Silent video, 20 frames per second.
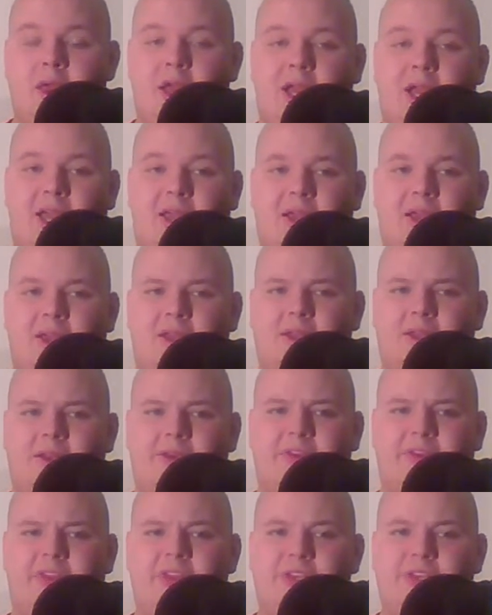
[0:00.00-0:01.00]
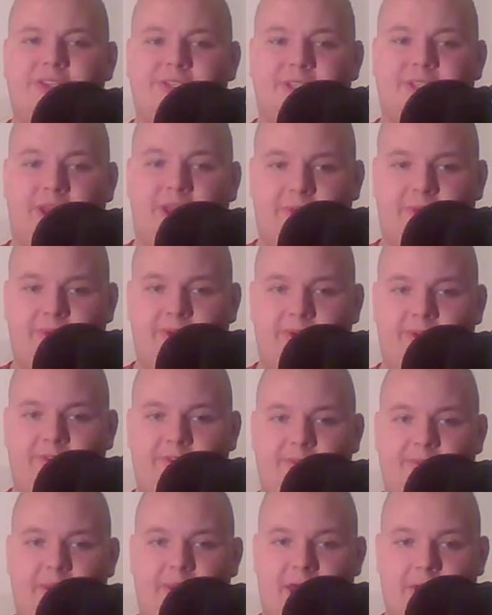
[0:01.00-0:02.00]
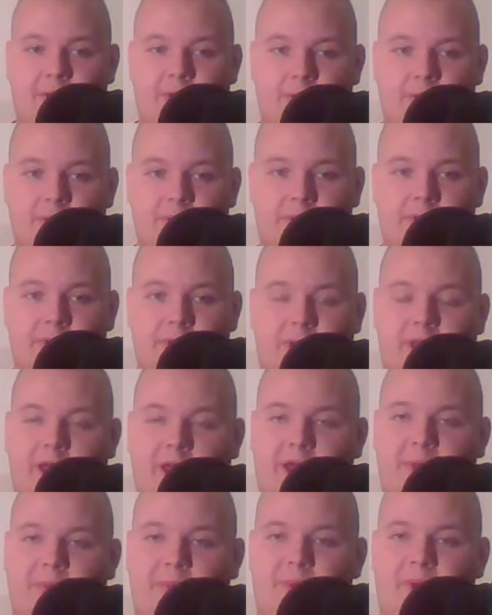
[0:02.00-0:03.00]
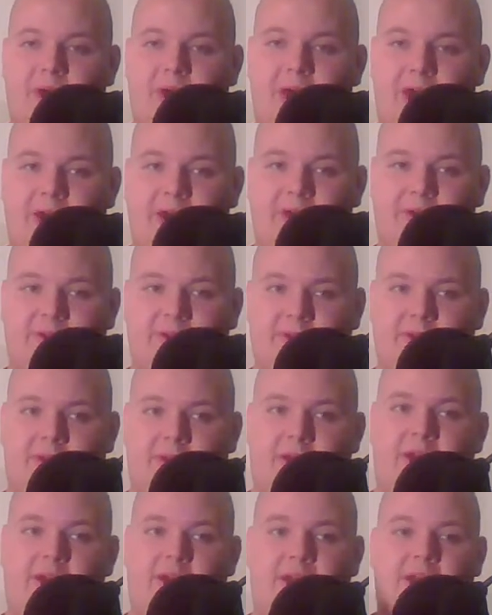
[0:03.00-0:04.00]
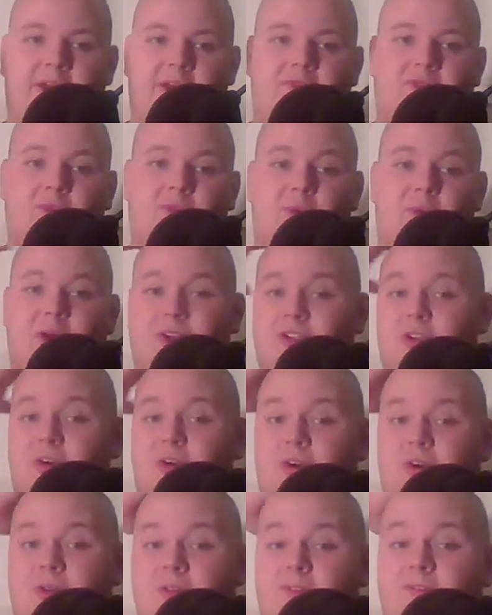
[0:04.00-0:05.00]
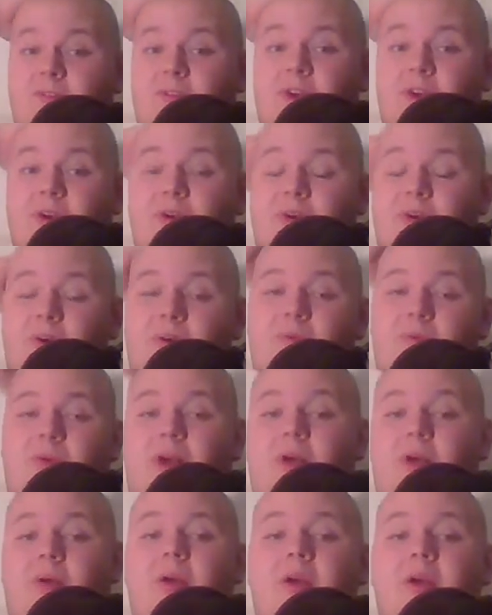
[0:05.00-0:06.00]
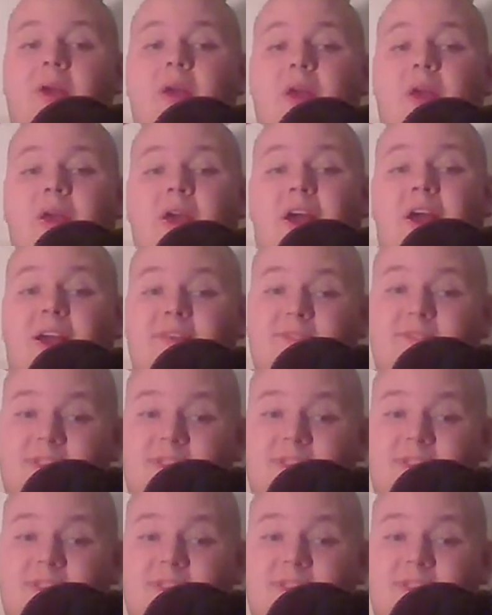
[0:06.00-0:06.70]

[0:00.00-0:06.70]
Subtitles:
and The Sound of Metal. I have to watch all of the. Well, I've